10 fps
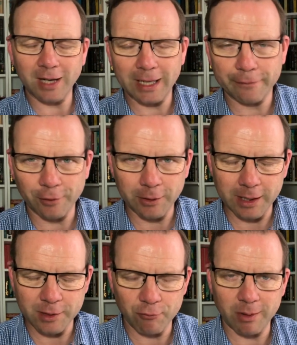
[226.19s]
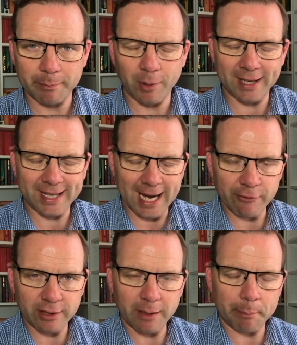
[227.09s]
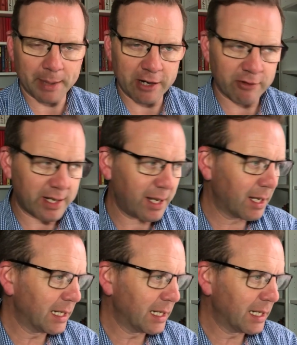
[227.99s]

I have for you is written by Karen Perry.